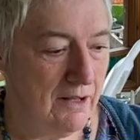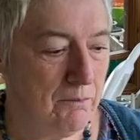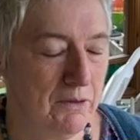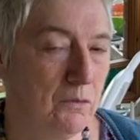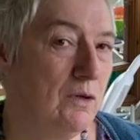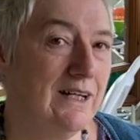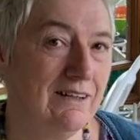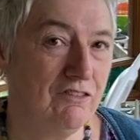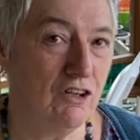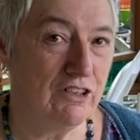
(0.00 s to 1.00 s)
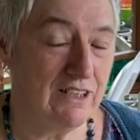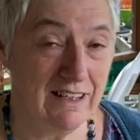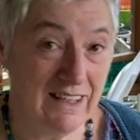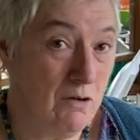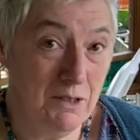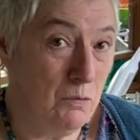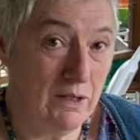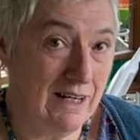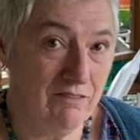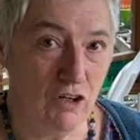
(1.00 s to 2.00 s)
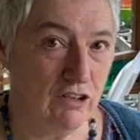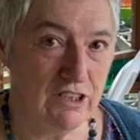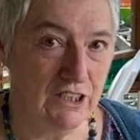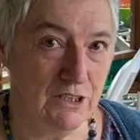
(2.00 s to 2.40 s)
but the one I've got, the only one I've got to